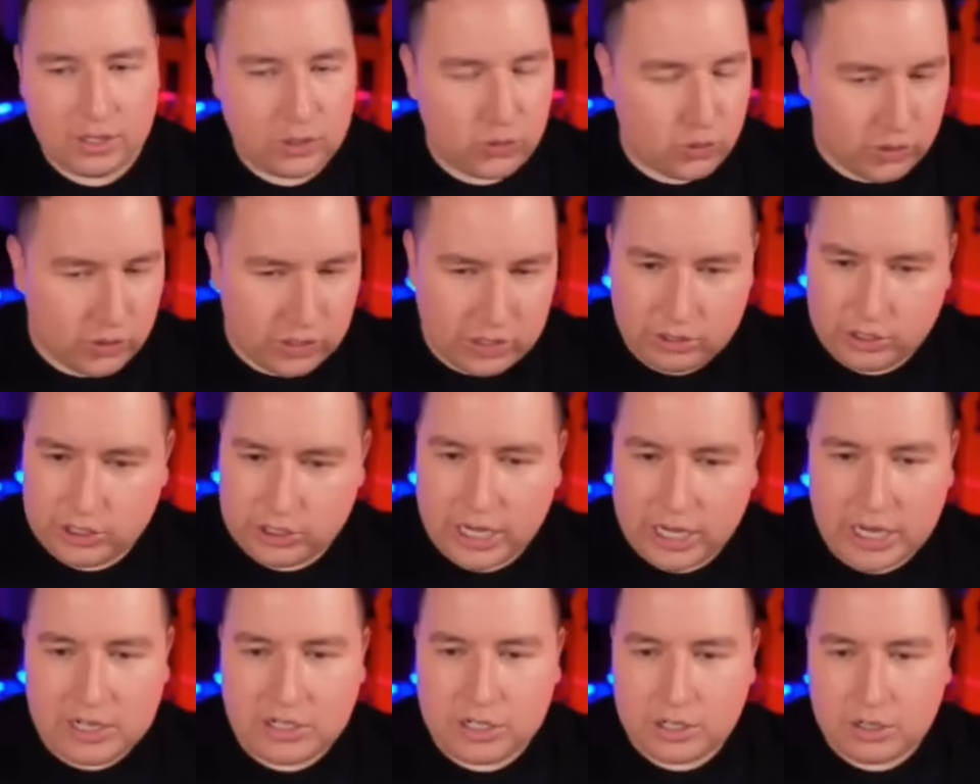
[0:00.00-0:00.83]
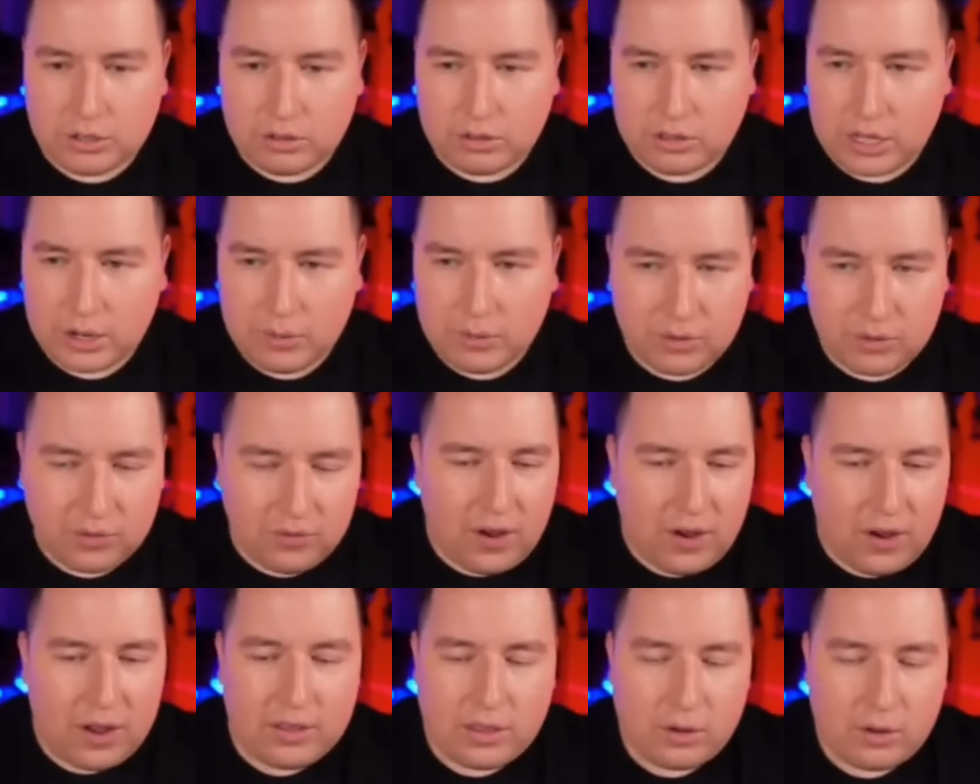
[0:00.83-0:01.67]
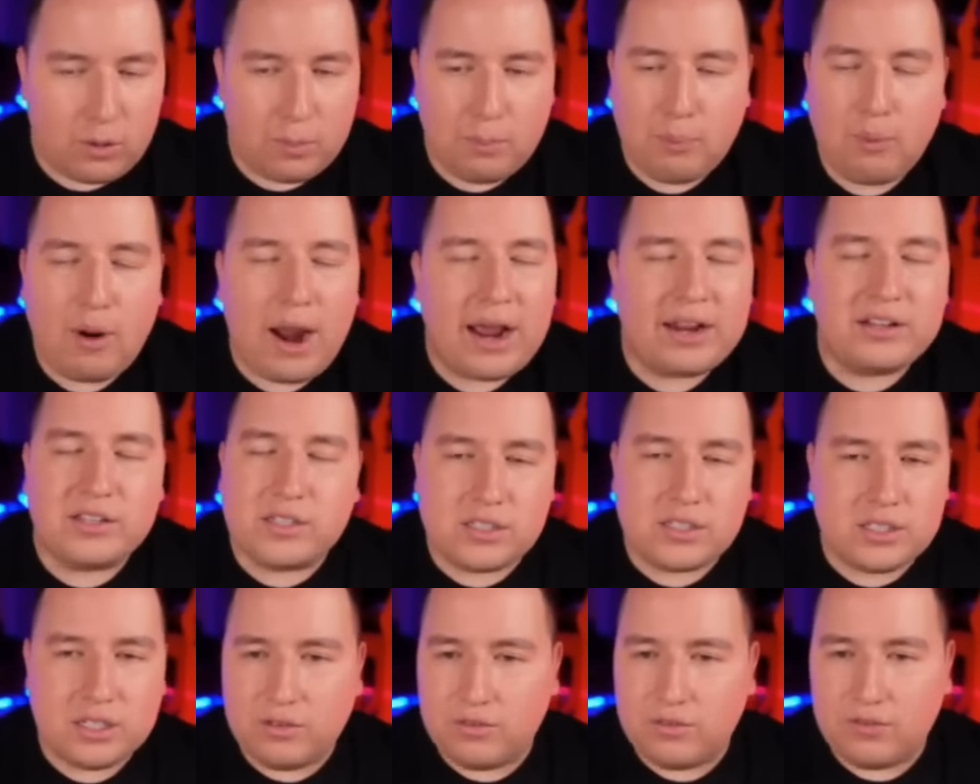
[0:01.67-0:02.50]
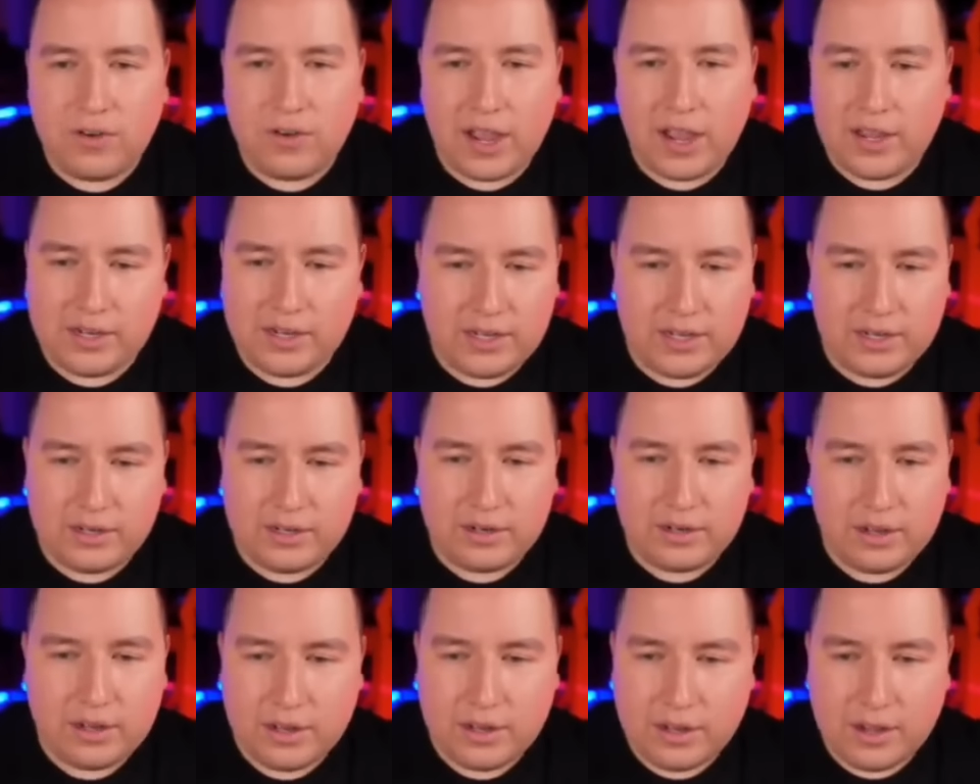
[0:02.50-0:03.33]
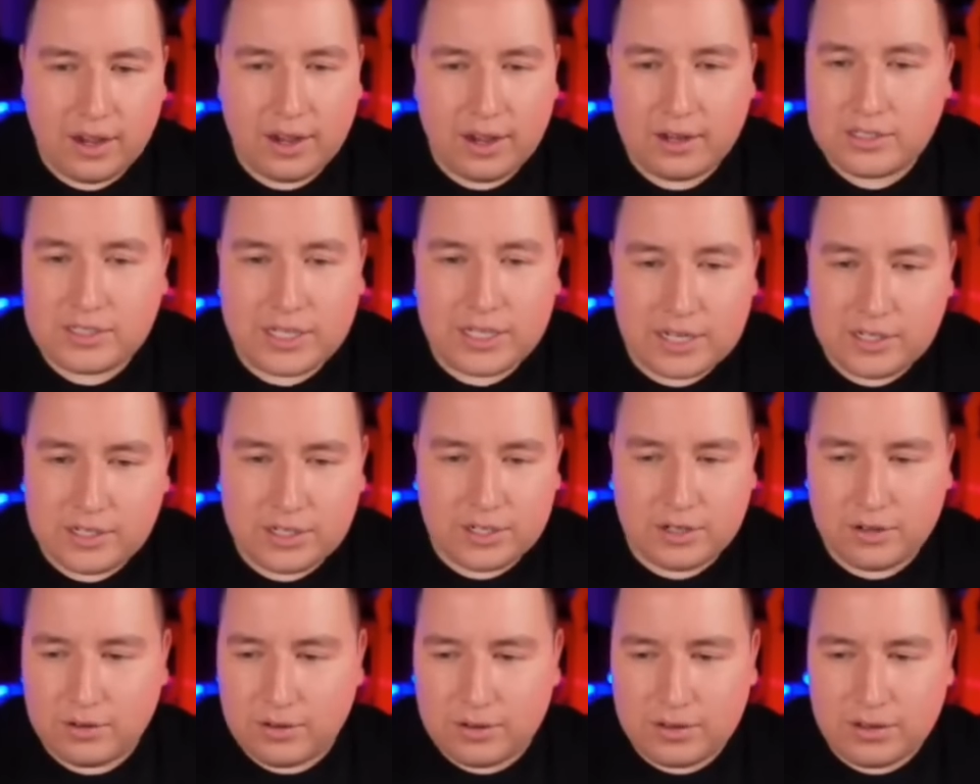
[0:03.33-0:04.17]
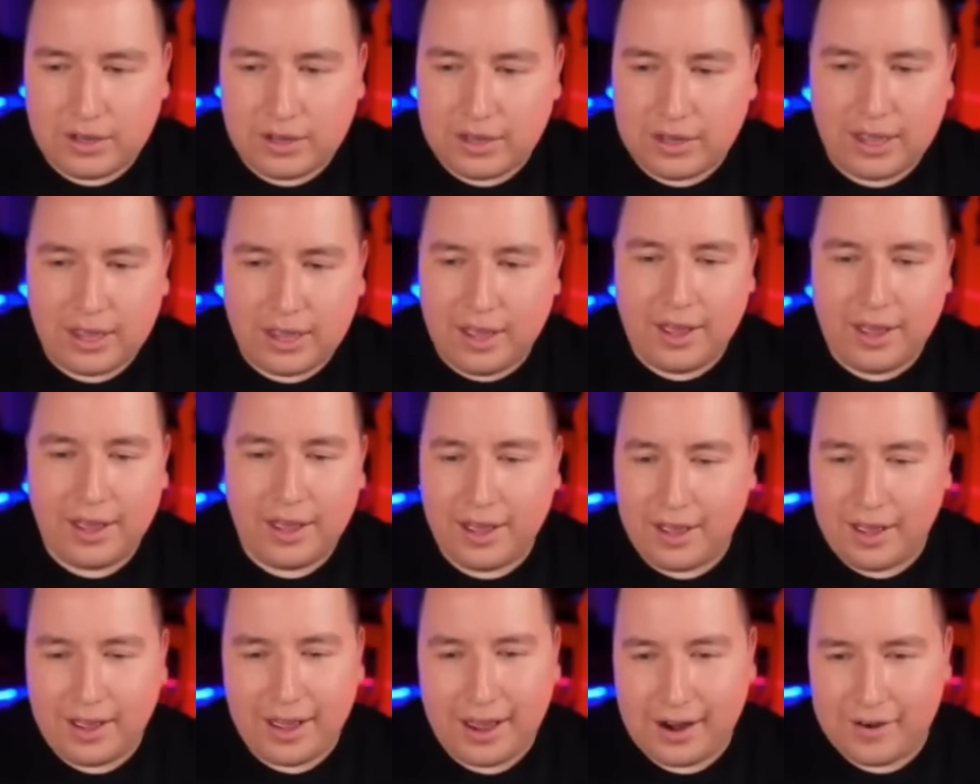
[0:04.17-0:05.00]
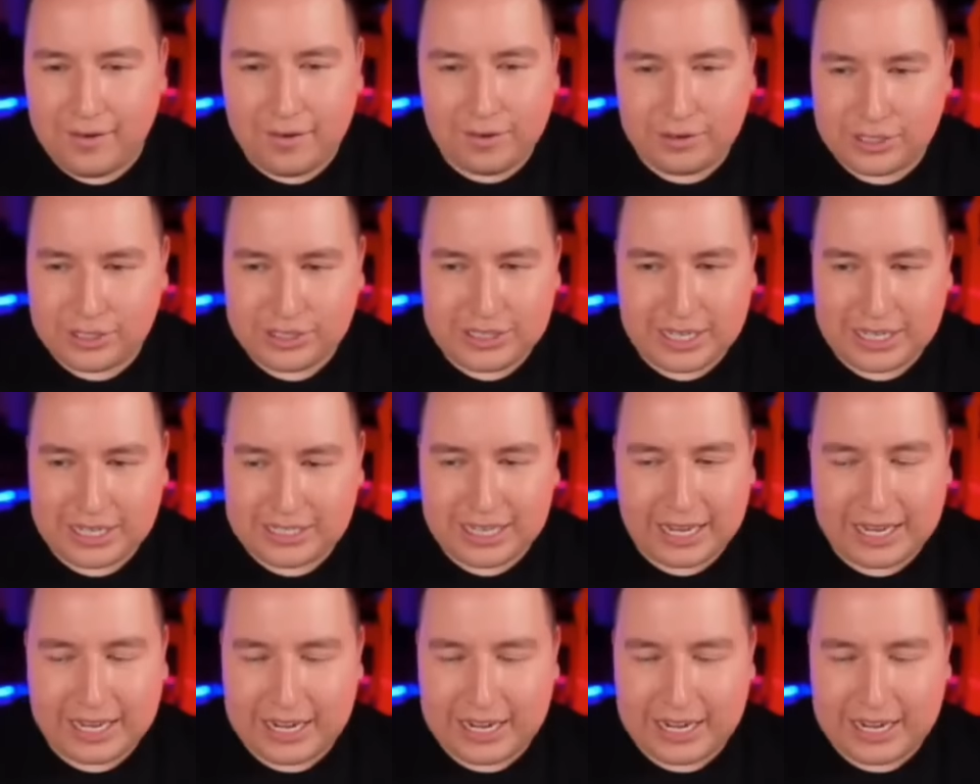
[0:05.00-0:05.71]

was their Sentinel. They were practicing fighting a Sentinel. I don't know, just as like a